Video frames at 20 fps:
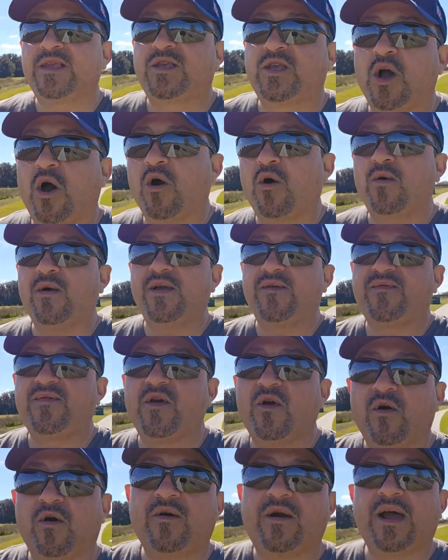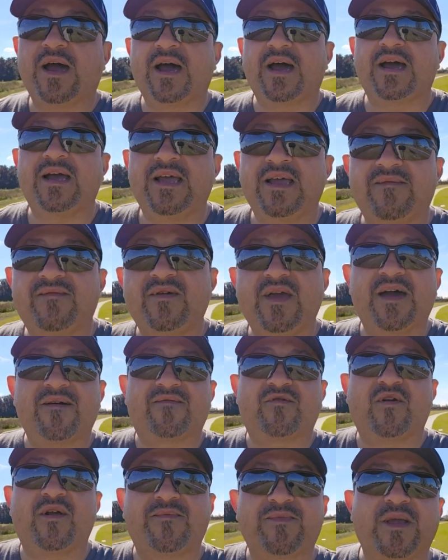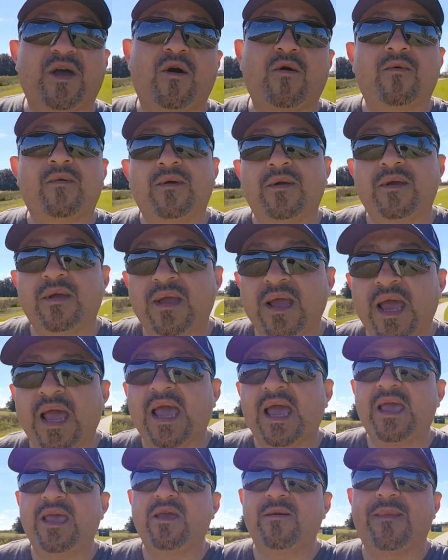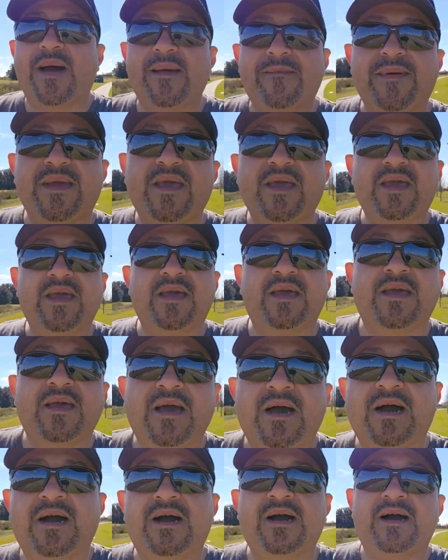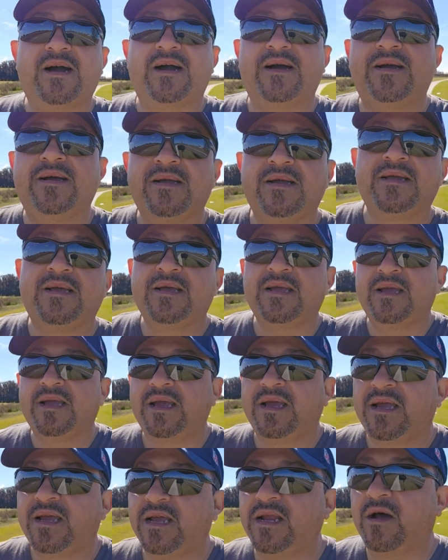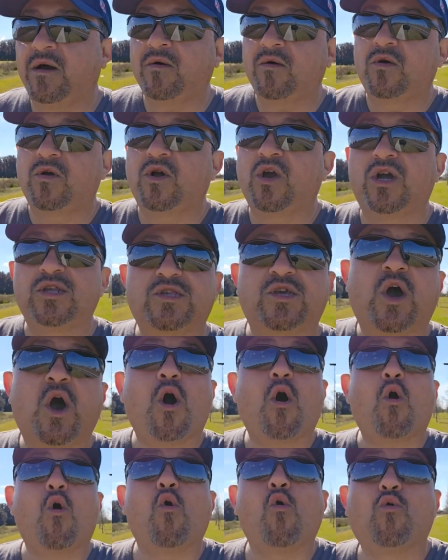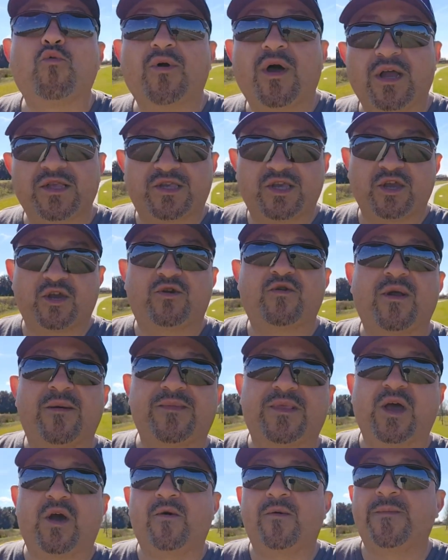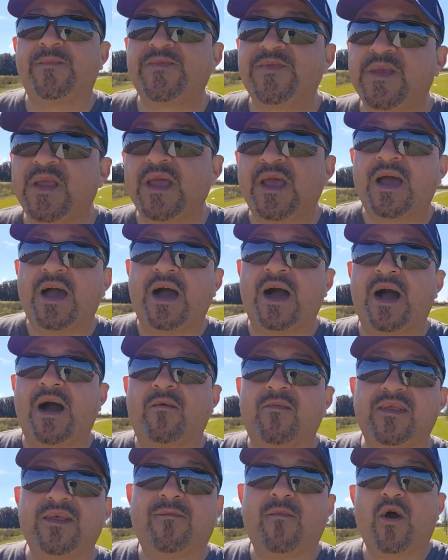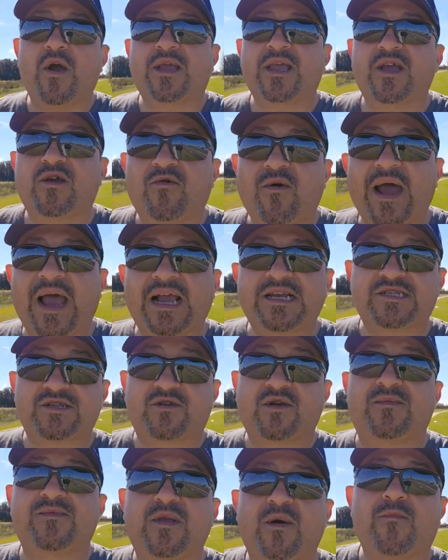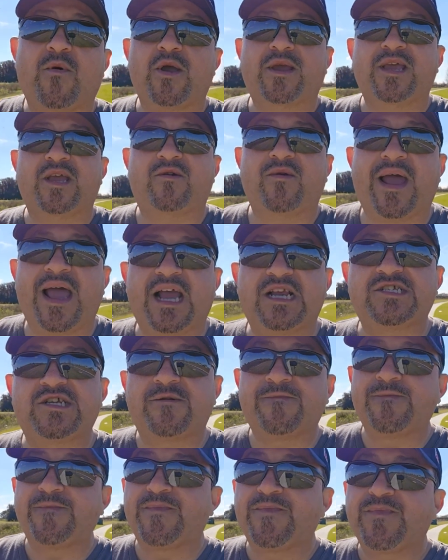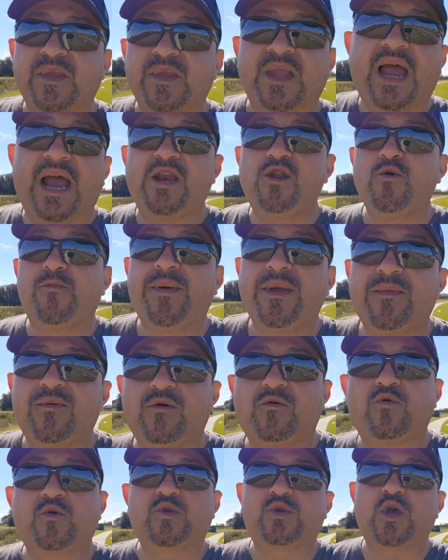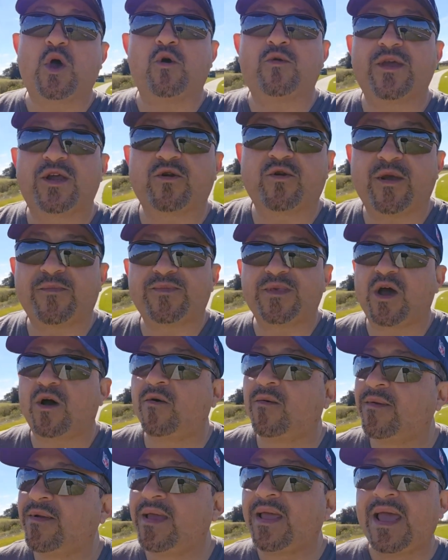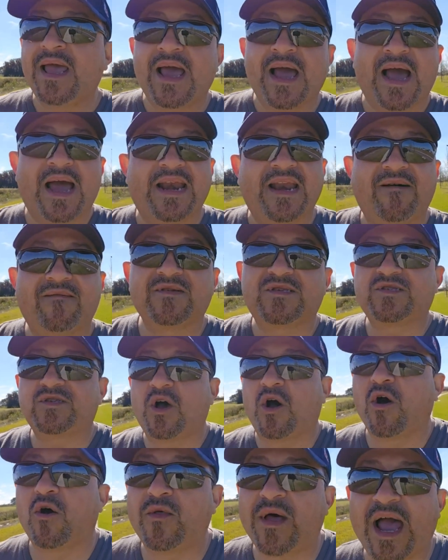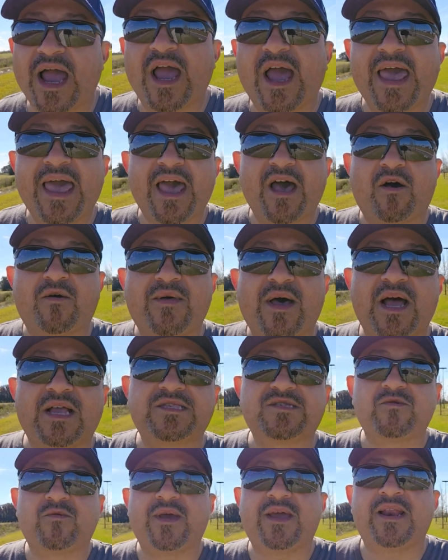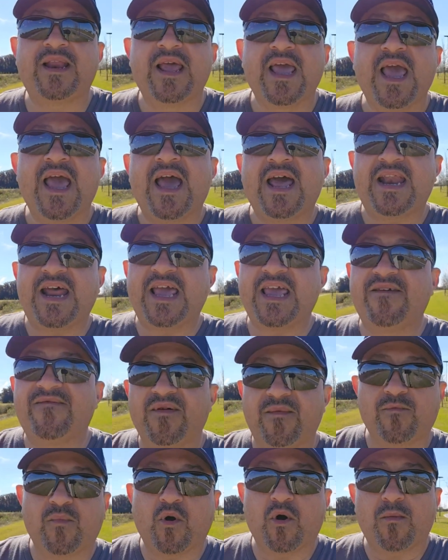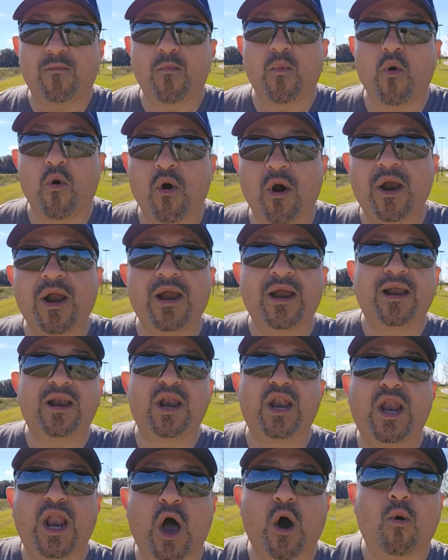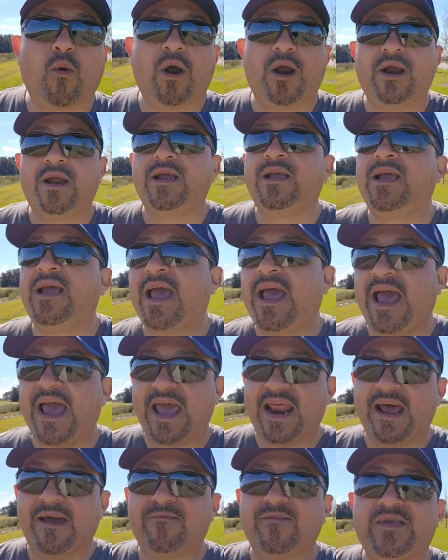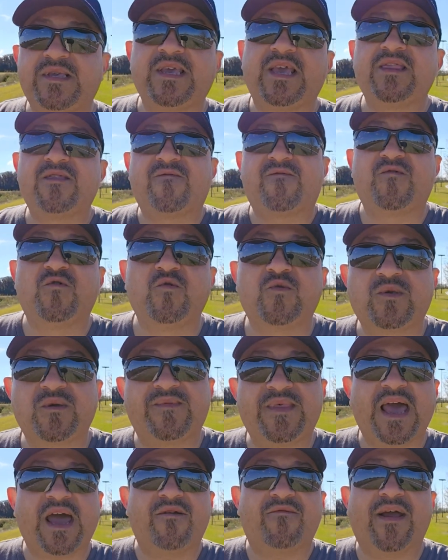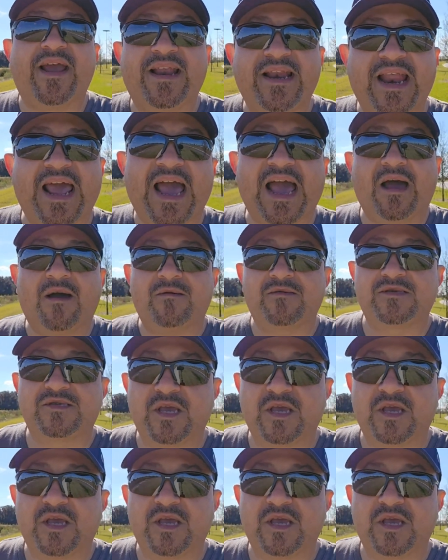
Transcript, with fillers: So if you have crypto, you might be, you know, good to hold onto your crypto. When the market crashed, the crypto market crashed, I knew people who sold their crypto. I never sold. I held onto it and I even bought more lower. And I'm seeing the fruits of that right now.